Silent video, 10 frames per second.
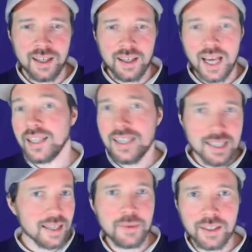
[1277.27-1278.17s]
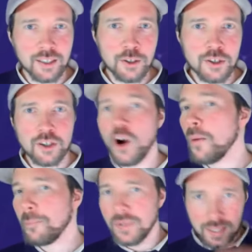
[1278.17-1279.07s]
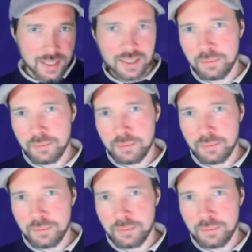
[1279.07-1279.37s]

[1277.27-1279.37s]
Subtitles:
And this is something that goes completely